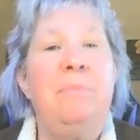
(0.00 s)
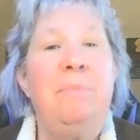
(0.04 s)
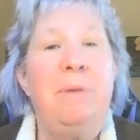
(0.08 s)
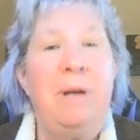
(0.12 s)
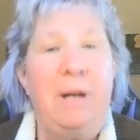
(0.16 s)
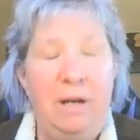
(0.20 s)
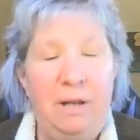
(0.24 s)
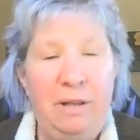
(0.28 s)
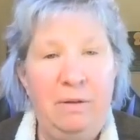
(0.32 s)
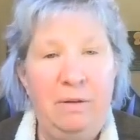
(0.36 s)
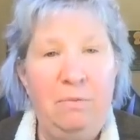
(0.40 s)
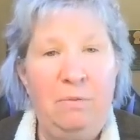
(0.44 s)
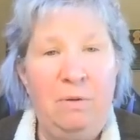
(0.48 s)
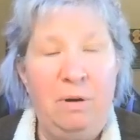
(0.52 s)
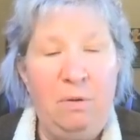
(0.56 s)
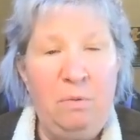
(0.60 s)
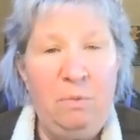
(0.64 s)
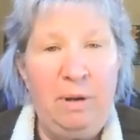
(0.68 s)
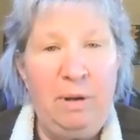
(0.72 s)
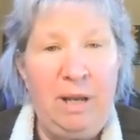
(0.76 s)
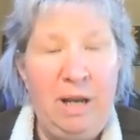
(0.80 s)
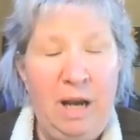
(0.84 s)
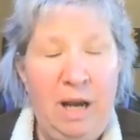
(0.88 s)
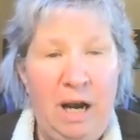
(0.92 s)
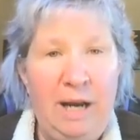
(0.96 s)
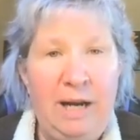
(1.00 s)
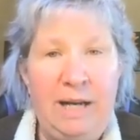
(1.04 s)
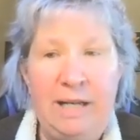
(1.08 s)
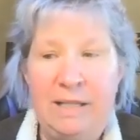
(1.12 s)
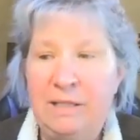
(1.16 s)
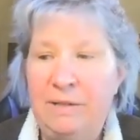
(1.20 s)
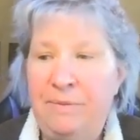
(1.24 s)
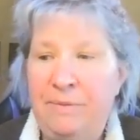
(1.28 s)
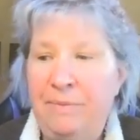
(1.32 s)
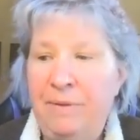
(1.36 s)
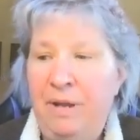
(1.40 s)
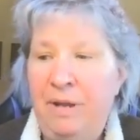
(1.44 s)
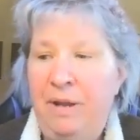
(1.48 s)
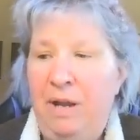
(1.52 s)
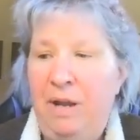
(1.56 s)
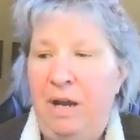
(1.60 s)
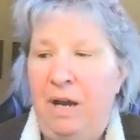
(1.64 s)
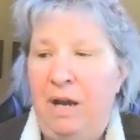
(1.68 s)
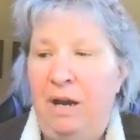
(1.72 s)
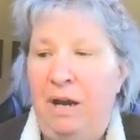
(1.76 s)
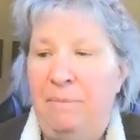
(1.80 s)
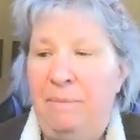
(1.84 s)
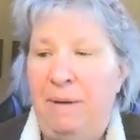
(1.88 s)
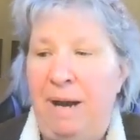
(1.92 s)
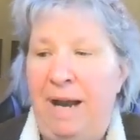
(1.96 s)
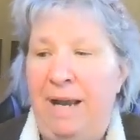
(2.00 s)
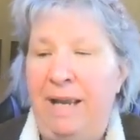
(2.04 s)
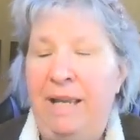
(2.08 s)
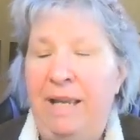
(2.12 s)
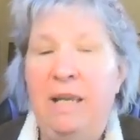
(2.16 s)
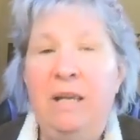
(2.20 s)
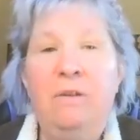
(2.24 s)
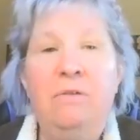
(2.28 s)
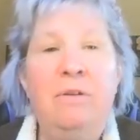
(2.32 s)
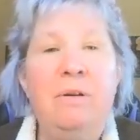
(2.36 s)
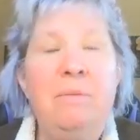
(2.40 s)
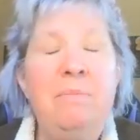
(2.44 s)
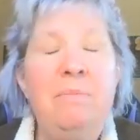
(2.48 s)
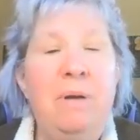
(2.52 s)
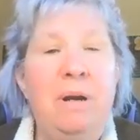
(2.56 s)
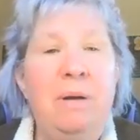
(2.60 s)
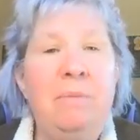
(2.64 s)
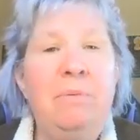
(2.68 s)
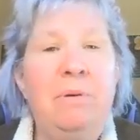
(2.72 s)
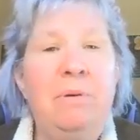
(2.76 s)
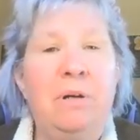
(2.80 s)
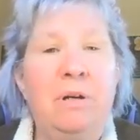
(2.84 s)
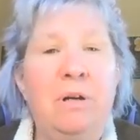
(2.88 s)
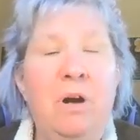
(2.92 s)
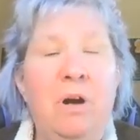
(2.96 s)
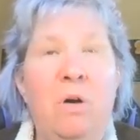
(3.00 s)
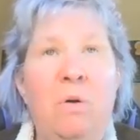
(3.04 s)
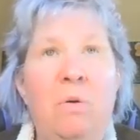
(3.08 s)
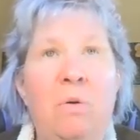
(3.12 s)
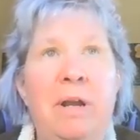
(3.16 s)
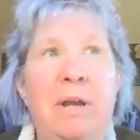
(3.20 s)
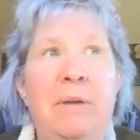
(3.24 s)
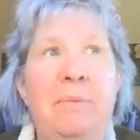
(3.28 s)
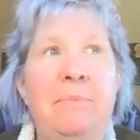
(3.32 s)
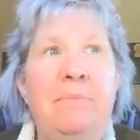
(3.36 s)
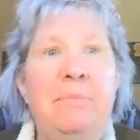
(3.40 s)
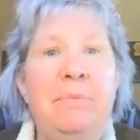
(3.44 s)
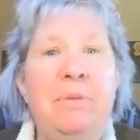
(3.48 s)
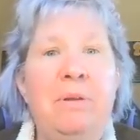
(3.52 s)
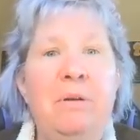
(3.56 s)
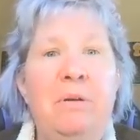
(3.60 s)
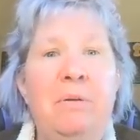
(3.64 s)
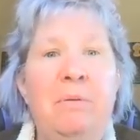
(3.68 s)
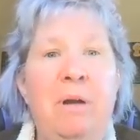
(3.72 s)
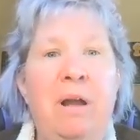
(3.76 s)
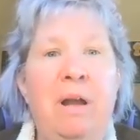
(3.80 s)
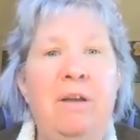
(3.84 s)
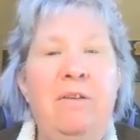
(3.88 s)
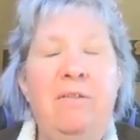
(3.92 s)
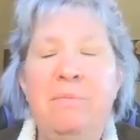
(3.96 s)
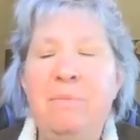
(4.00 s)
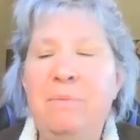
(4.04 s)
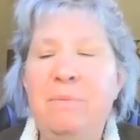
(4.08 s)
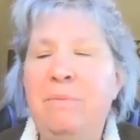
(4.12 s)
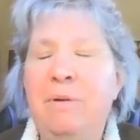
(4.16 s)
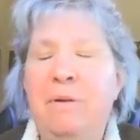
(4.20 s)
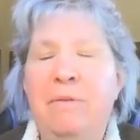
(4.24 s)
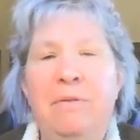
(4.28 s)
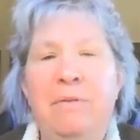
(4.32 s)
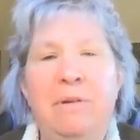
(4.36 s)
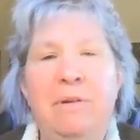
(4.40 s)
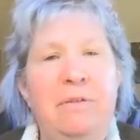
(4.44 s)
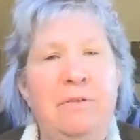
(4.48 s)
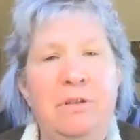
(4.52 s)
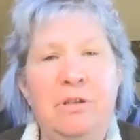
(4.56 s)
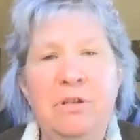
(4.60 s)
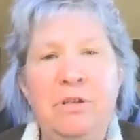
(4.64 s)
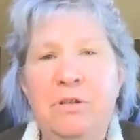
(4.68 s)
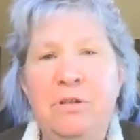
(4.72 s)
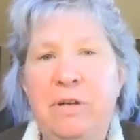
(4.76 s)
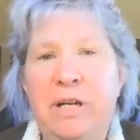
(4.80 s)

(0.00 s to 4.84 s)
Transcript: better than what we got it. I can remember my very first